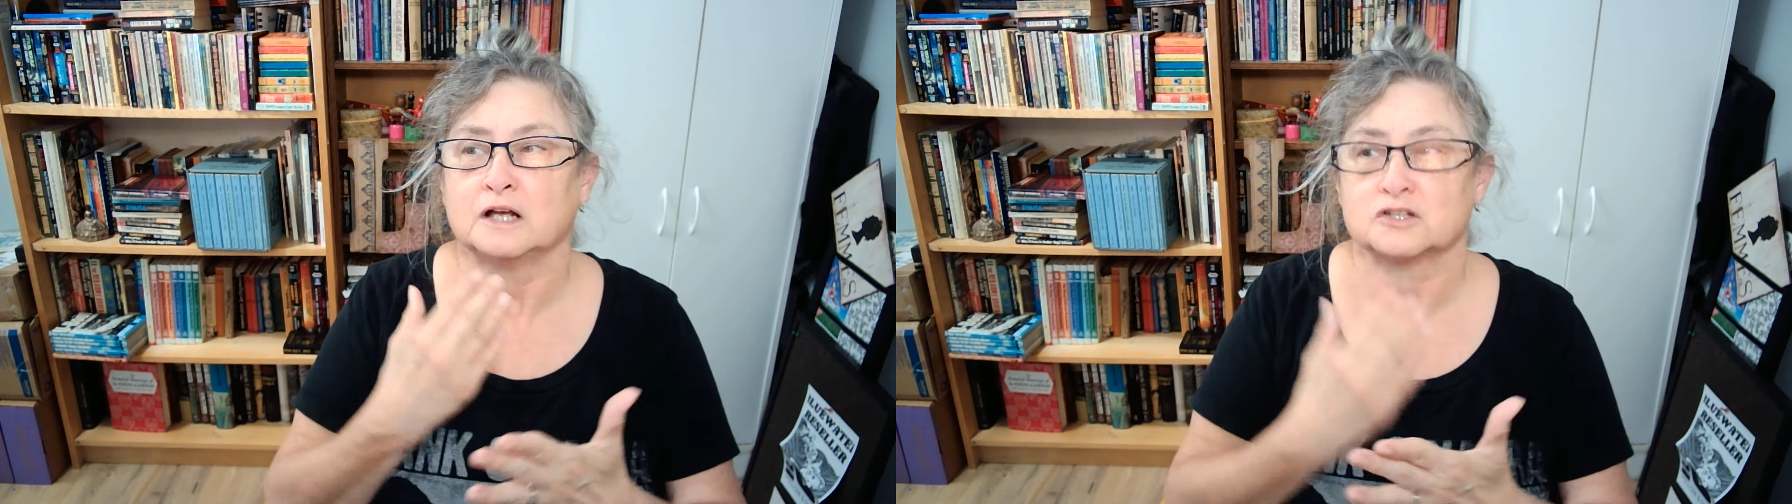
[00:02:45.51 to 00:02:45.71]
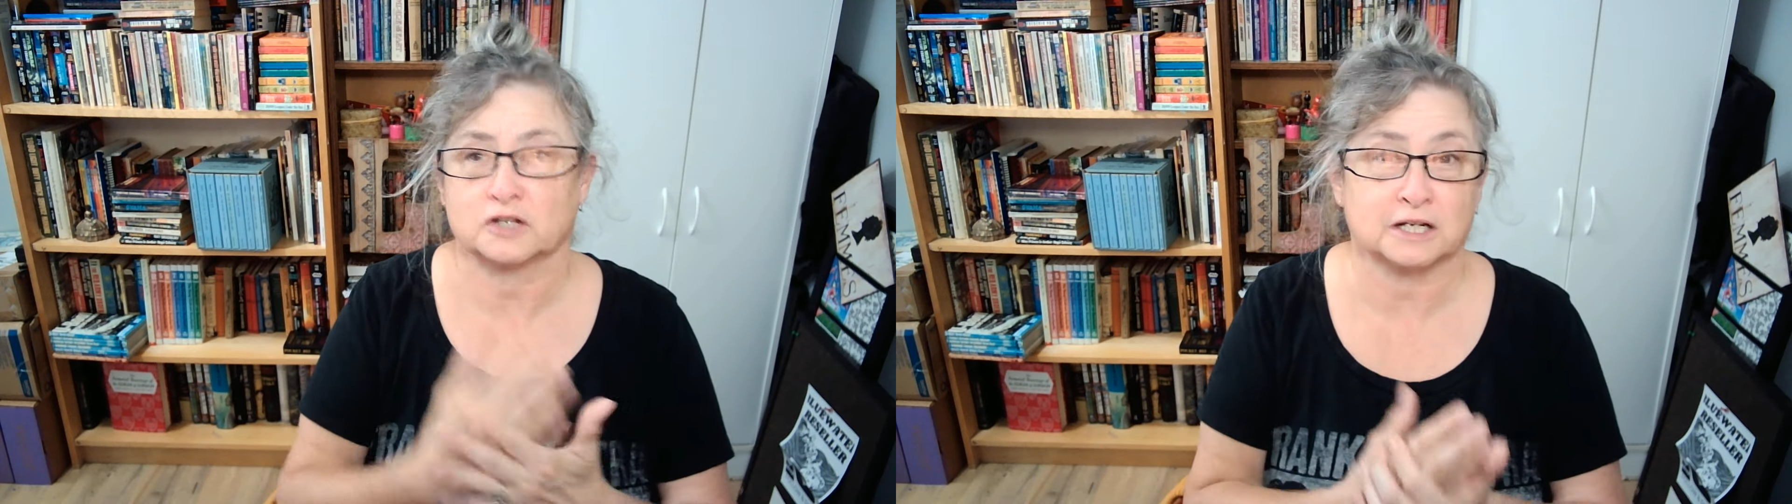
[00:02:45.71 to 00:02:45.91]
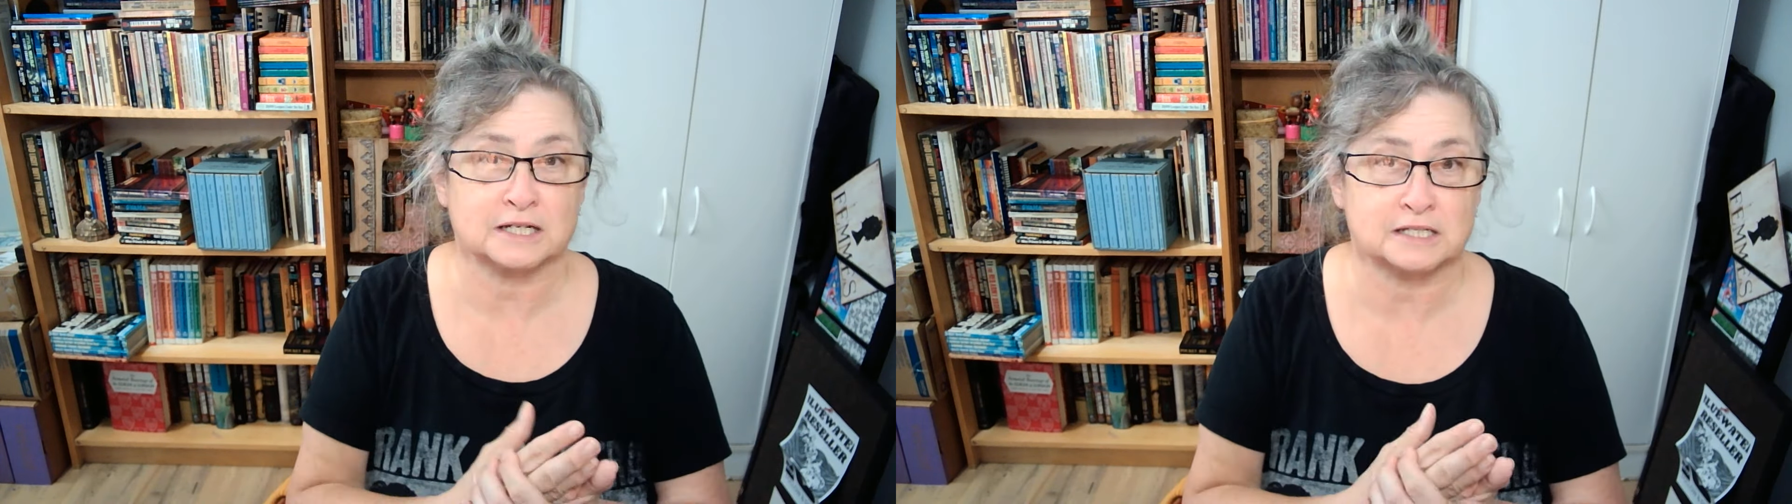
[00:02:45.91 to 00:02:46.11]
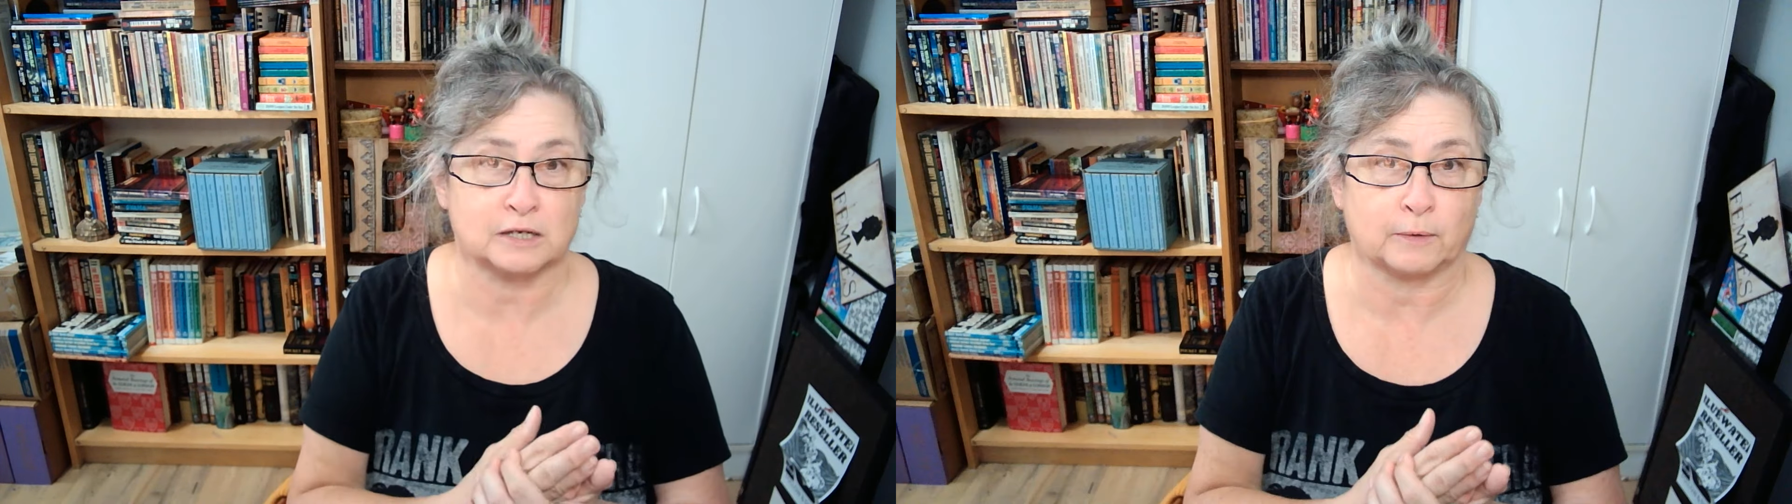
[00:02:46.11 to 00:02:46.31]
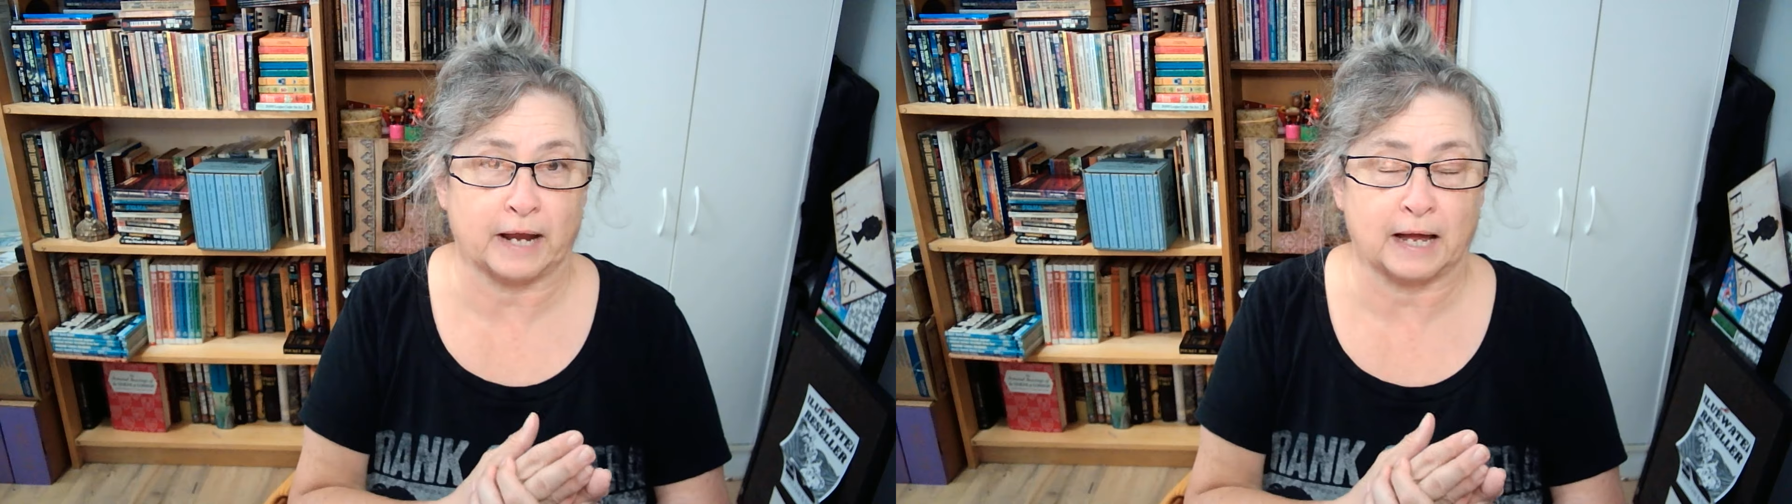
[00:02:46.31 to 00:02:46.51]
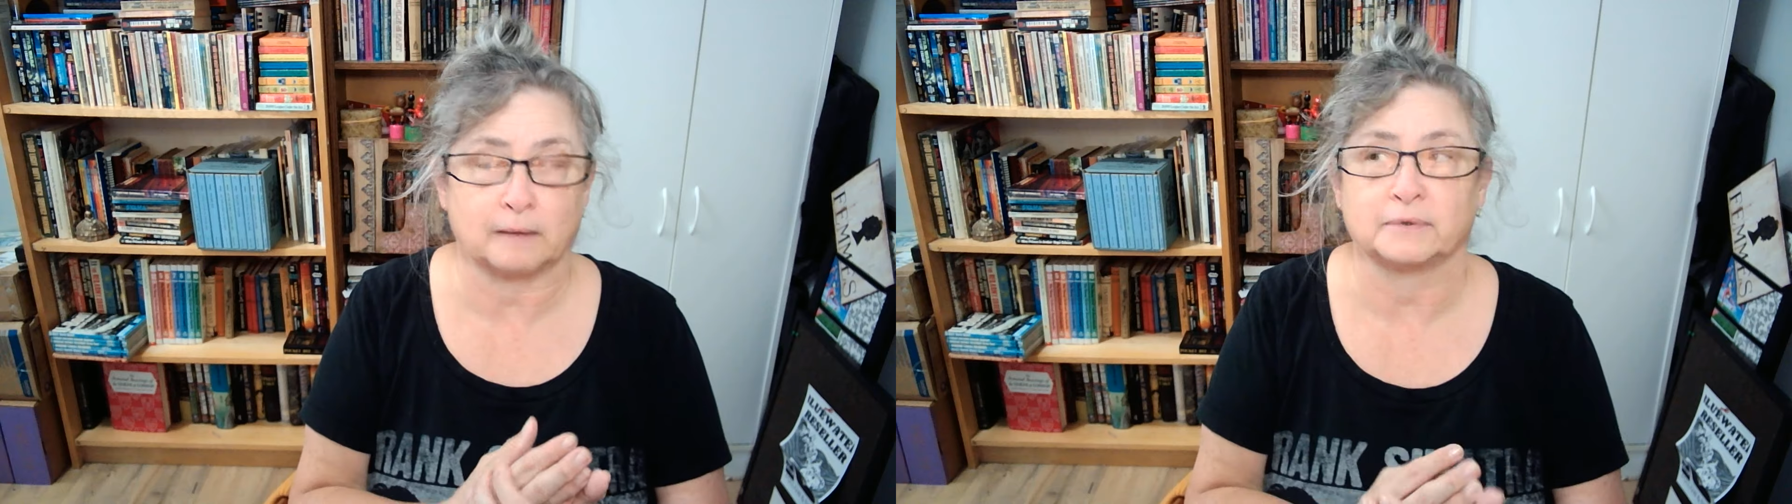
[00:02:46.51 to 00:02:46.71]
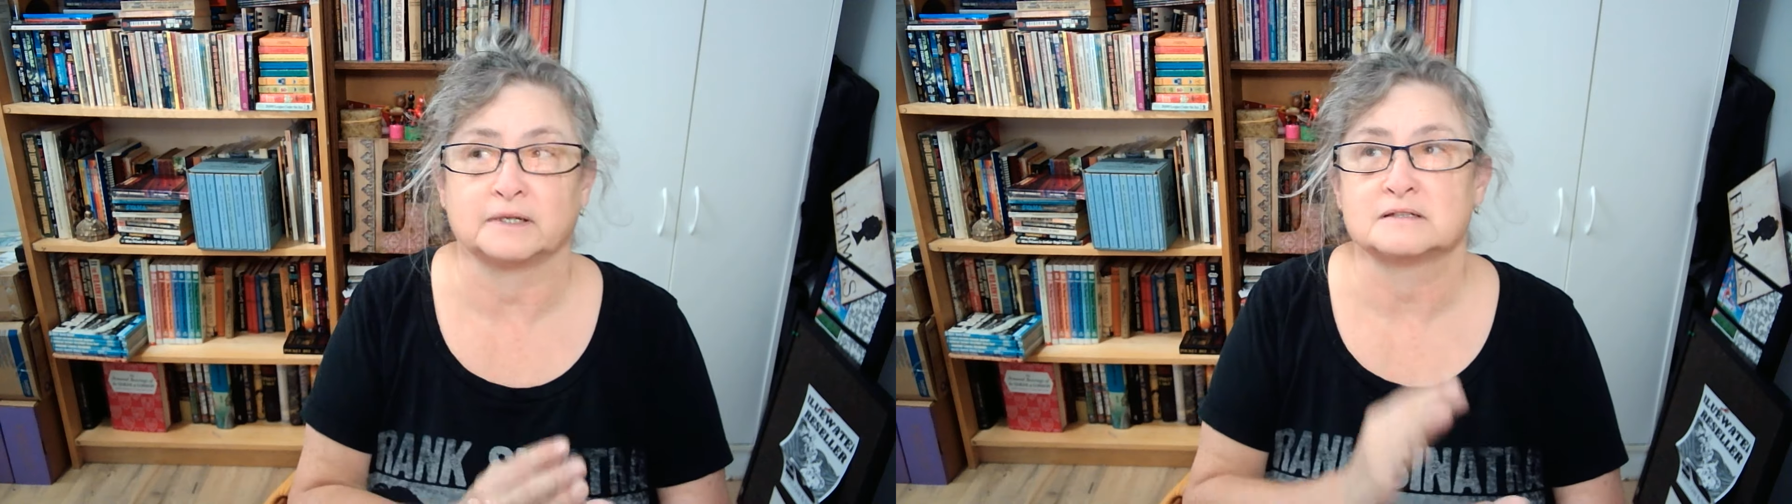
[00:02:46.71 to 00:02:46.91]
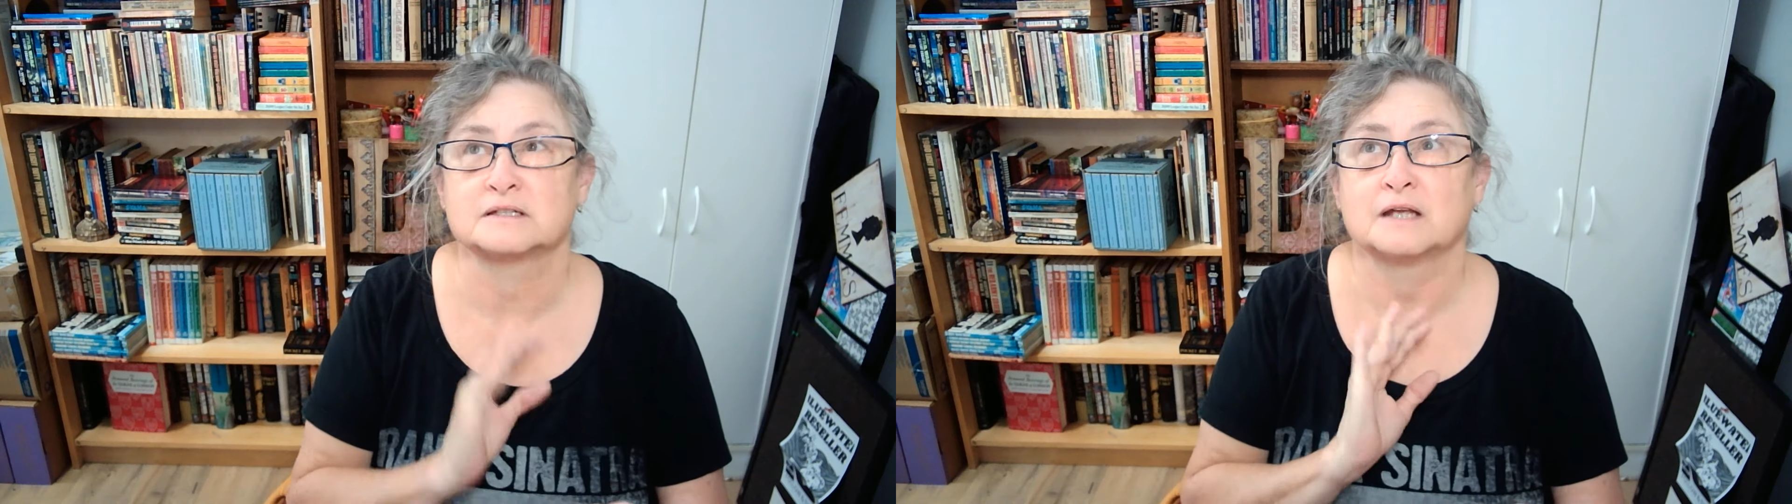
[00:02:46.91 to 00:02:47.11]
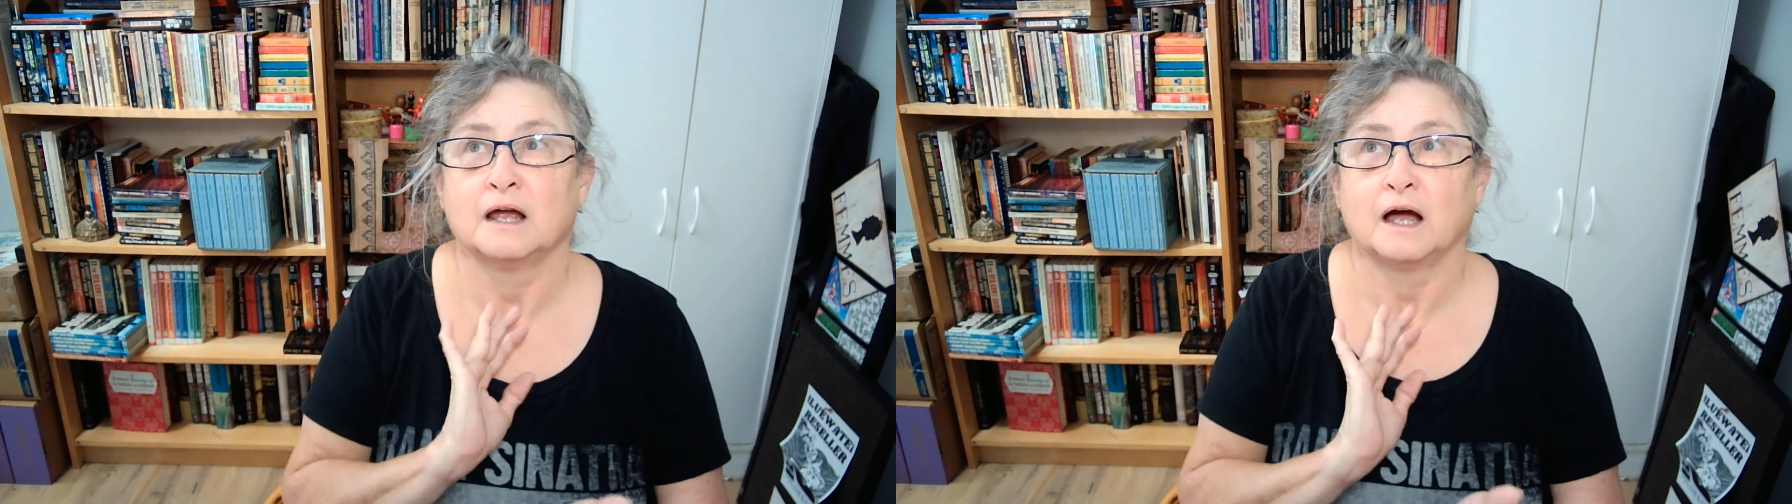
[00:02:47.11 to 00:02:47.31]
So I'm going to see what happens.